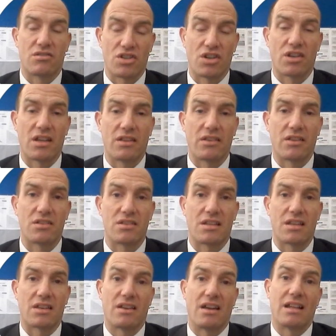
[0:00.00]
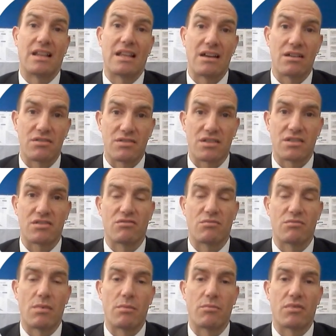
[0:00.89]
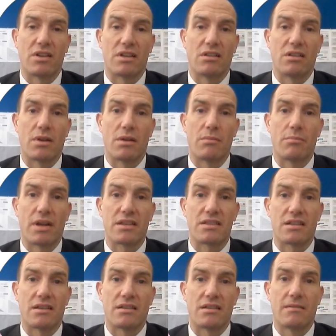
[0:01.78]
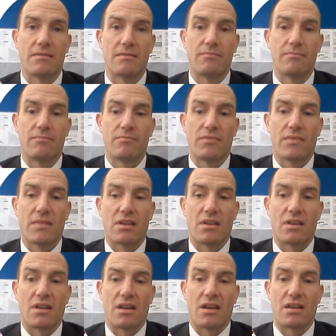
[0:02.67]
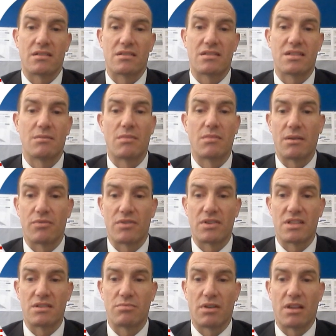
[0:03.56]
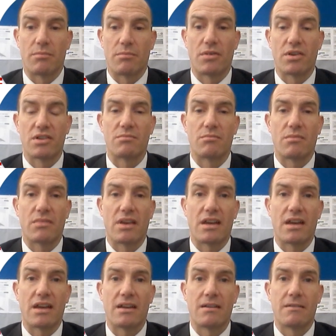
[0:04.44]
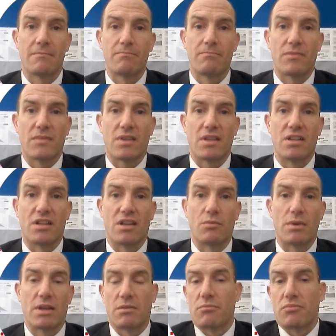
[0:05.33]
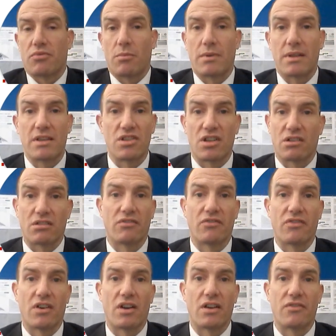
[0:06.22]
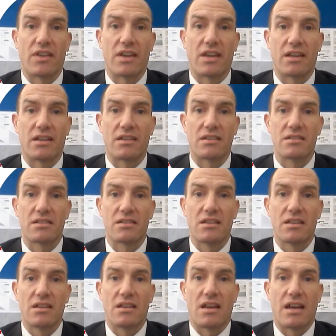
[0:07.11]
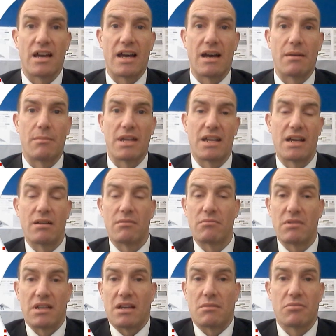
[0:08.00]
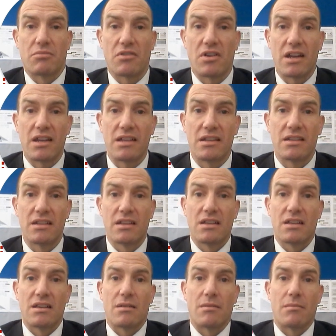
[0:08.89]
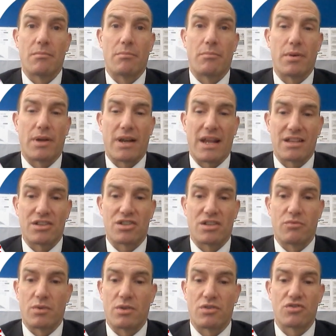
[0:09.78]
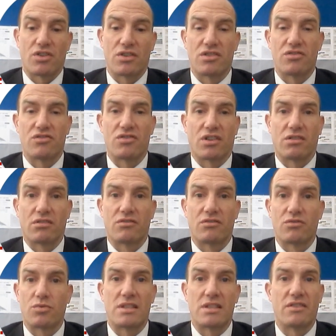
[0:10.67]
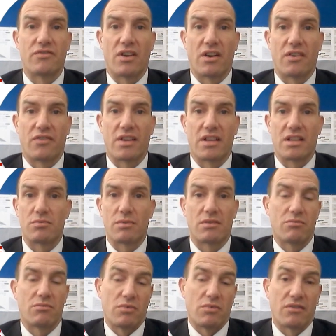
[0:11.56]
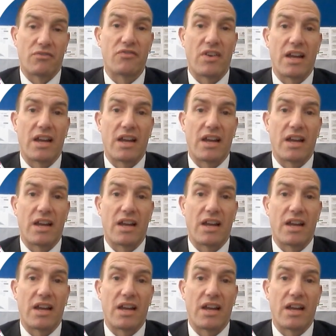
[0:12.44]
chunking those together allows us to remember it a little bit better. Similar principle at the bottom there. We can probably juggle 5 things in our brain, But actually, if we were trying to juggle 25 things, we'd